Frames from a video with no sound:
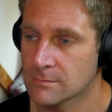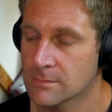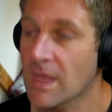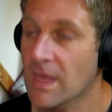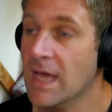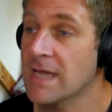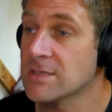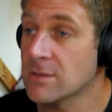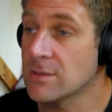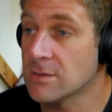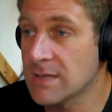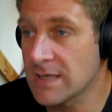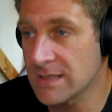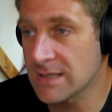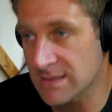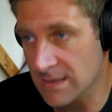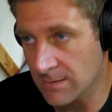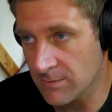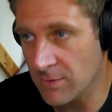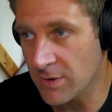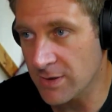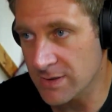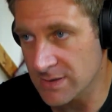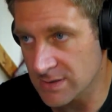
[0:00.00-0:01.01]
So D
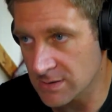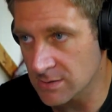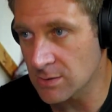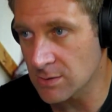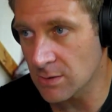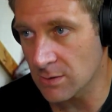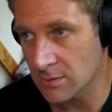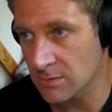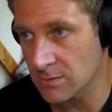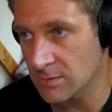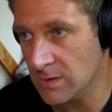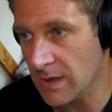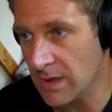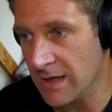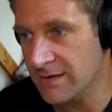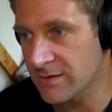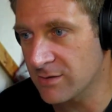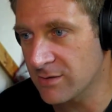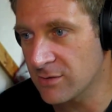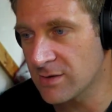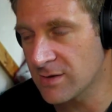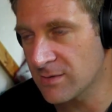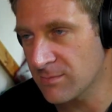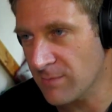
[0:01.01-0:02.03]
Sigma is your...
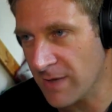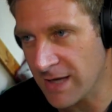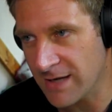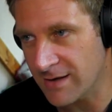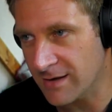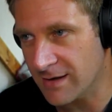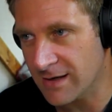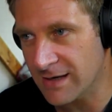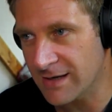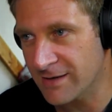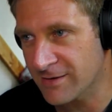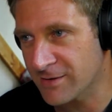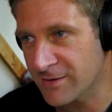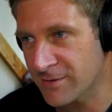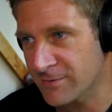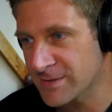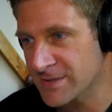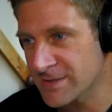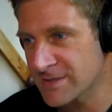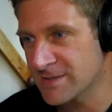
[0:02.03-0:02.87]
you didn't make it clear that it was...